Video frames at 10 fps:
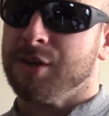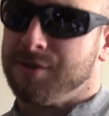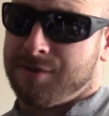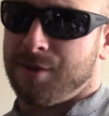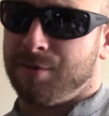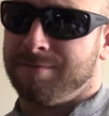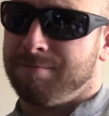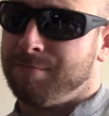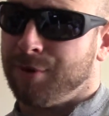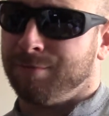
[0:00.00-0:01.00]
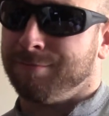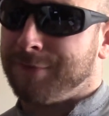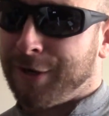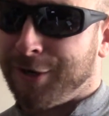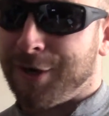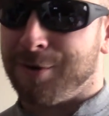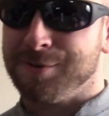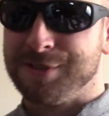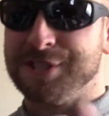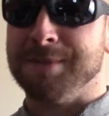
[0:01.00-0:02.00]
So, boom, there you go.
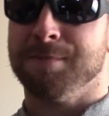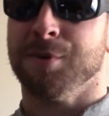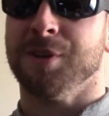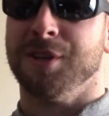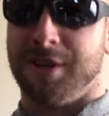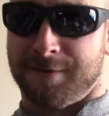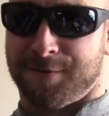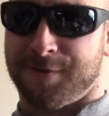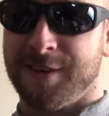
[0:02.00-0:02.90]
Simple enough.